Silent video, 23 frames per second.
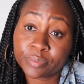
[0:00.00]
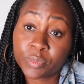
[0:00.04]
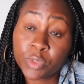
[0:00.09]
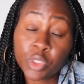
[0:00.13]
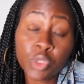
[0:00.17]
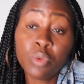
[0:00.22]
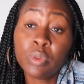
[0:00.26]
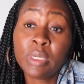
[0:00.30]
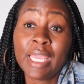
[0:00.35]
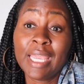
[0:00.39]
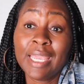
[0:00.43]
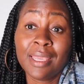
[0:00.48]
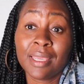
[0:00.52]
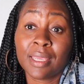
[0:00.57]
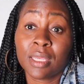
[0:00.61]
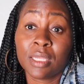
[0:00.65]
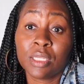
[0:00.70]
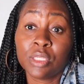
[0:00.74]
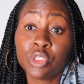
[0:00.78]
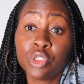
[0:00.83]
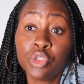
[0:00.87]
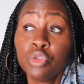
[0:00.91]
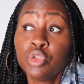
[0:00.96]
You can't.
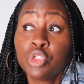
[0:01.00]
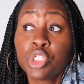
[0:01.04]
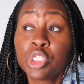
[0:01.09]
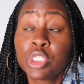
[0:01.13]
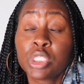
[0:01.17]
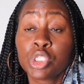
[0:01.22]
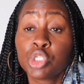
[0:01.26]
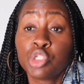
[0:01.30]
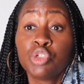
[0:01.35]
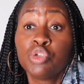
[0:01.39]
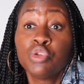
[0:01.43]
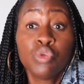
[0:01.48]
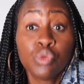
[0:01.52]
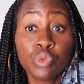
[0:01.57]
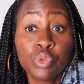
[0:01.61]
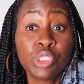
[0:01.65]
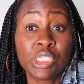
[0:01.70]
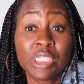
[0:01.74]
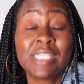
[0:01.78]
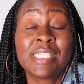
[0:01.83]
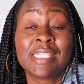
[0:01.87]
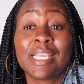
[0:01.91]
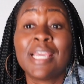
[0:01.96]
You
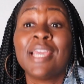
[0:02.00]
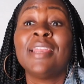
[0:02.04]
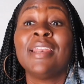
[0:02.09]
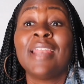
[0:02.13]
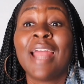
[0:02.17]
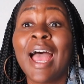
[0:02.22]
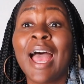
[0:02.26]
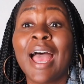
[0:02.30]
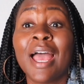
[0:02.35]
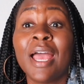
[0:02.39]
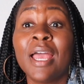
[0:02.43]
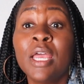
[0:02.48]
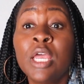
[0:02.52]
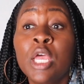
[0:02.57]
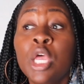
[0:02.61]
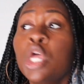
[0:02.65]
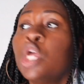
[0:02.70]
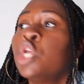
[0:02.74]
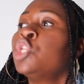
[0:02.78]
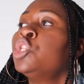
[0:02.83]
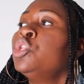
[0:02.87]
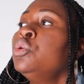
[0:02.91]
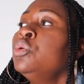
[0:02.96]
just cannot.
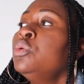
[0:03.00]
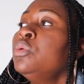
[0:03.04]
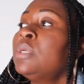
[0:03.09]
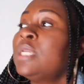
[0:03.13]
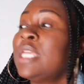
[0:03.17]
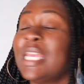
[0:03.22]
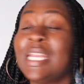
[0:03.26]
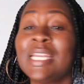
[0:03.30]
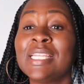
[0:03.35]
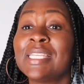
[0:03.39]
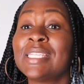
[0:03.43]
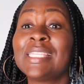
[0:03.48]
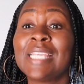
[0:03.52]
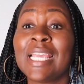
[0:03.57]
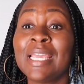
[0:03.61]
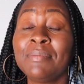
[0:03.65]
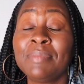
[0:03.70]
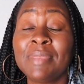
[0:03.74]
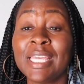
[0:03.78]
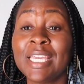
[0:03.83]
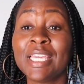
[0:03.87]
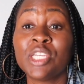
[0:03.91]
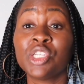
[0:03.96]
You can, the
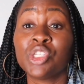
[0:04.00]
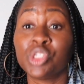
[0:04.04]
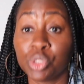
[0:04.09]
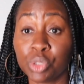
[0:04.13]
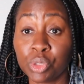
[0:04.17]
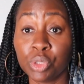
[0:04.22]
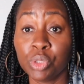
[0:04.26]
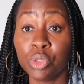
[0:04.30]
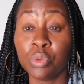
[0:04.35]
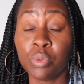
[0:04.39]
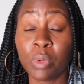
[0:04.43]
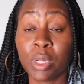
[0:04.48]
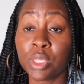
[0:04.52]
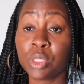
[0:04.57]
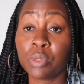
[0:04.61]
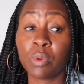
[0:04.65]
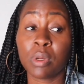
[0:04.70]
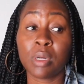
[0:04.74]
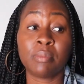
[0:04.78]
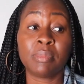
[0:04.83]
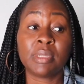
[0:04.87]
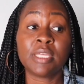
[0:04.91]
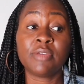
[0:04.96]
same thing is true whether you
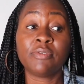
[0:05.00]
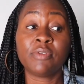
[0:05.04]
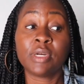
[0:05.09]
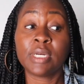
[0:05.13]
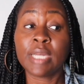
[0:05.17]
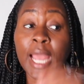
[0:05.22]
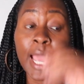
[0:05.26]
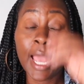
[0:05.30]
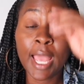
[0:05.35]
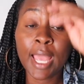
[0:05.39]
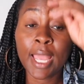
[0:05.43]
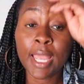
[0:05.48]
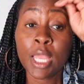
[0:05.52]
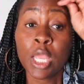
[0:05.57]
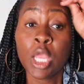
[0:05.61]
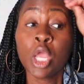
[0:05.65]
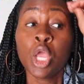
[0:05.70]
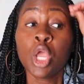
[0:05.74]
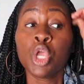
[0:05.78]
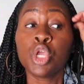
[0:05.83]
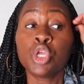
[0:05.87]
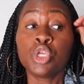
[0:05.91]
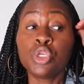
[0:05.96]
want to believe it or not.
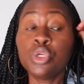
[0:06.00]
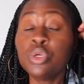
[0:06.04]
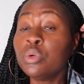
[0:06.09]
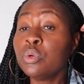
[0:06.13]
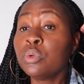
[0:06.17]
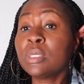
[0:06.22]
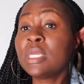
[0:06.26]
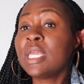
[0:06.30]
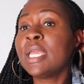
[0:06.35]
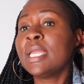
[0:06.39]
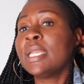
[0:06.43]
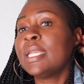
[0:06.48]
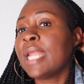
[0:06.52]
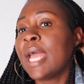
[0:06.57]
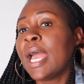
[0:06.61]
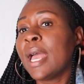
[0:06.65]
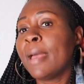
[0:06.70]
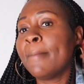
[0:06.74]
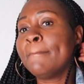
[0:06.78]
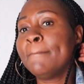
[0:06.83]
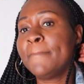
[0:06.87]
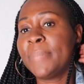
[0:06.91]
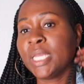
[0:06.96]
You
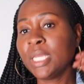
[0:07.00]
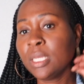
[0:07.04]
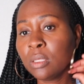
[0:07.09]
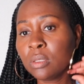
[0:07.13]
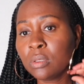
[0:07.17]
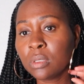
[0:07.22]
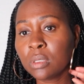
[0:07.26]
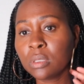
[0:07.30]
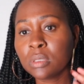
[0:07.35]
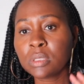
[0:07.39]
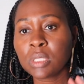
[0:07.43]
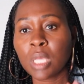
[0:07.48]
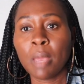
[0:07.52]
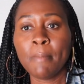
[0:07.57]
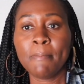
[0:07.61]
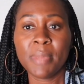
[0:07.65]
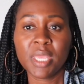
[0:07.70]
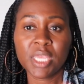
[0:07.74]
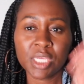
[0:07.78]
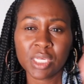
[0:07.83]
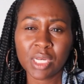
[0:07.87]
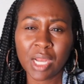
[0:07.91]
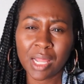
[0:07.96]
cannot build $1
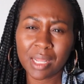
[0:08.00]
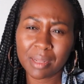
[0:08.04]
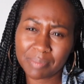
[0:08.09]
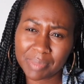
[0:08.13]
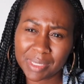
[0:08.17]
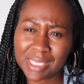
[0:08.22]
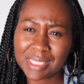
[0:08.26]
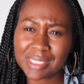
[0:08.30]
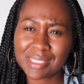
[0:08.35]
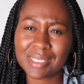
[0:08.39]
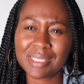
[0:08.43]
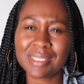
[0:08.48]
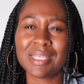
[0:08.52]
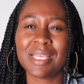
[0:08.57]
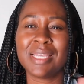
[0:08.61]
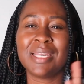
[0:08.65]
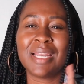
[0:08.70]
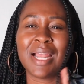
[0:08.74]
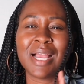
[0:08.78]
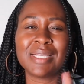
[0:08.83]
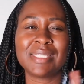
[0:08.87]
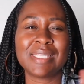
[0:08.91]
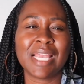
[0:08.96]
million business
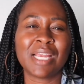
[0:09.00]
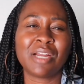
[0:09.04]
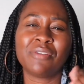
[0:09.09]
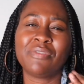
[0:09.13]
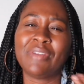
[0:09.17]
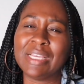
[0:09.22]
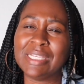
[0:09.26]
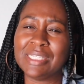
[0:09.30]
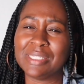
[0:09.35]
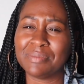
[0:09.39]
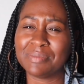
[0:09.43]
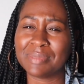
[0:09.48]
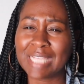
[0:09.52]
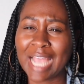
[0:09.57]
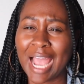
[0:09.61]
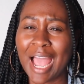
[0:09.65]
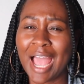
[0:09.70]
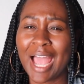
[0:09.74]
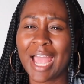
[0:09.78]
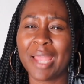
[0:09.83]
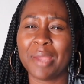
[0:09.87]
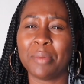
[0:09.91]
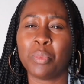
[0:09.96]
and not sacrifice some
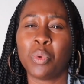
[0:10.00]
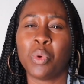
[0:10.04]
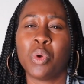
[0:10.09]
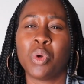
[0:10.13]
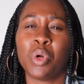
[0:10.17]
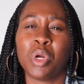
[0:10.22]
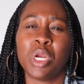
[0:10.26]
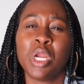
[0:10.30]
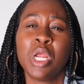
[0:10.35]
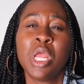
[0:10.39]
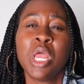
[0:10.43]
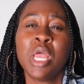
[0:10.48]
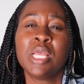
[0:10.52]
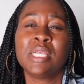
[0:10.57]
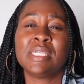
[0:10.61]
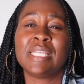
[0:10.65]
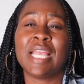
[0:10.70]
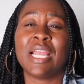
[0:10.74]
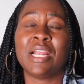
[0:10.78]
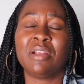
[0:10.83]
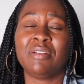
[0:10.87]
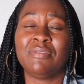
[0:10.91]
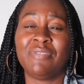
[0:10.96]
time or
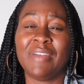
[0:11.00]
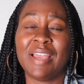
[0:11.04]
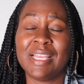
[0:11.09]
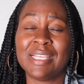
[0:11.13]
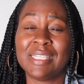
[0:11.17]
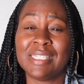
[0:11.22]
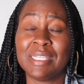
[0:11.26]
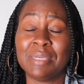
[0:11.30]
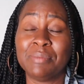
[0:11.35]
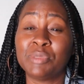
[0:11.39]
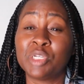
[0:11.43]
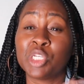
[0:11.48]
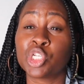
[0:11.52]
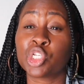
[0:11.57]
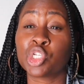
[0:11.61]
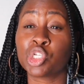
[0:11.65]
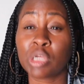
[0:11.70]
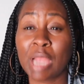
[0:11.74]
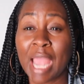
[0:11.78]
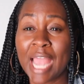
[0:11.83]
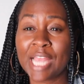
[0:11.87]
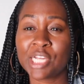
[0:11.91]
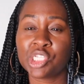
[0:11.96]
sacrifice some
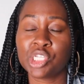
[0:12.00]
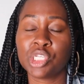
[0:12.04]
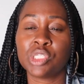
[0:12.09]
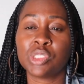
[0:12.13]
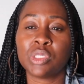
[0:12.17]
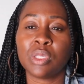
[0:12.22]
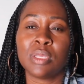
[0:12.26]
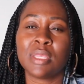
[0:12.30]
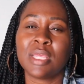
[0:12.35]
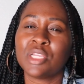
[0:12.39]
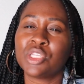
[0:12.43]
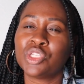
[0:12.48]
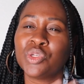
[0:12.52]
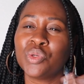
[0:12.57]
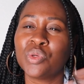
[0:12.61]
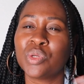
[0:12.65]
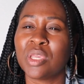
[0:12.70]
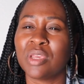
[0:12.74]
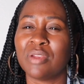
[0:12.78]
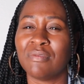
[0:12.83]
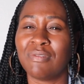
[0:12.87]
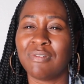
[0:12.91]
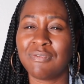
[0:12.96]
distraction so that you
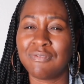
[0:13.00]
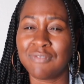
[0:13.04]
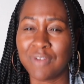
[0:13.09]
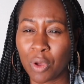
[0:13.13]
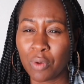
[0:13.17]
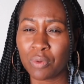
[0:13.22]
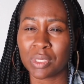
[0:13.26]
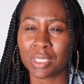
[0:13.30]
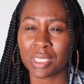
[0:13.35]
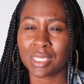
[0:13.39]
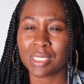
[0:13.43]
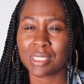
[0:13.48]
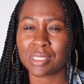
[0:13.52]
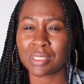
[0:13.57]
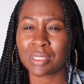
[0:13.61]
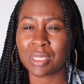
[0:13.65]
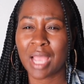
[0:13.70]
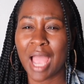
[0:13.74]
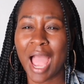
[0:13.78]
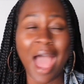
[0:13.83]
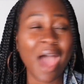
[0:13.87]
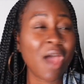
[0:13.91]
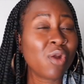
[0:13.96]
can
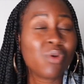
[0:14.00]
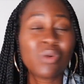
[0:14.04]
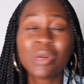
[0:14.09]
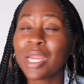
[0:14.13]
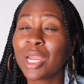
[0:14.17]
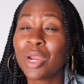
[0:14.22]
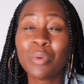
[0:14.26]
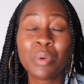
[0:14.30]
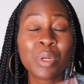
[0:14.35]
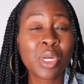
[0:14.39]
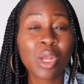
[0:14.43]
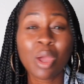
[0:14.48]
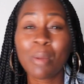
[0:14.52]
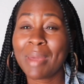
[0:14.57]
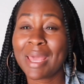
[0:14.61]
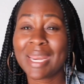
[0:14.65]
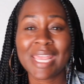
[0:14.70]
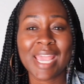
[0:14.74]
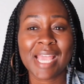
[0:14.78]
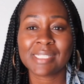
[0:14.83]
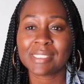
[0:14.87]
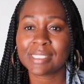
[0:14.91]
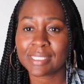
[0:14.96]
focus. I don't care what
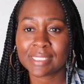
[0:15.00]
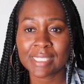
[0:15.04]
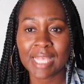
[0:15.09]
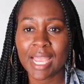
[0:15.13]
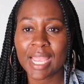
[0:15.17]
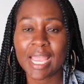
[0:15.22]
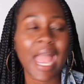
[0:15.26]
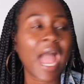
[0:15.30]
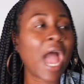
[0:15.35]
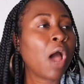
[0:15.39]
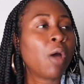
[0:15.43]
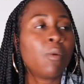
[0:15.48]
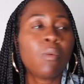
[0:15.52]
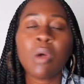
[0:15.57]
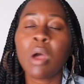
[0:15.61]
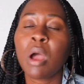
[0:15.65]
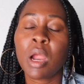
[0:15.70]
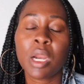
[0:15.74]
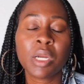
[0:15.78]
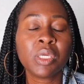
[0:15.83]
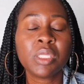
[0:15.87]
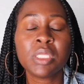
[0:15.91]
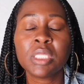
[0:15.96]
nobody has to say. I will
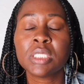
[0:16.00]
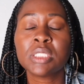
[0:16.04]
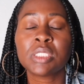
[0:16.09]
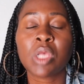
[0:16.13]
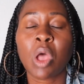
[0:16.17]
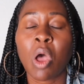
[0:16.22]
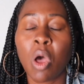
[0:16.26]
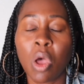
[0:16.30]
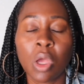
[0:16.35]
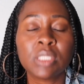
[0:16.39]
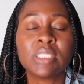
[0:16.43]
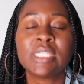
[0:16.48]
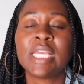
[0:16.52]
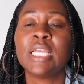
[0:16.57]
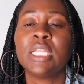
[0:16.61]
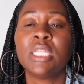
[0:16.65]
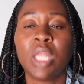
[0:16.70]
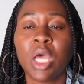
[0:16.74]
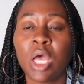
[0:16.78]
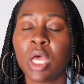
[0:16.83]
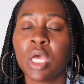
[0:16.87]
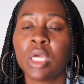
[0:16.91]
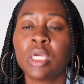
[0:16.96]
argue this all day
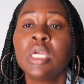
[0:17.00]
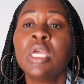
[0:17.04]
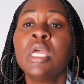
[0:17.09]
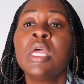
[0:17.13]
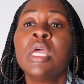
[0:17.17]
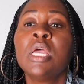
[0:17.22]
long.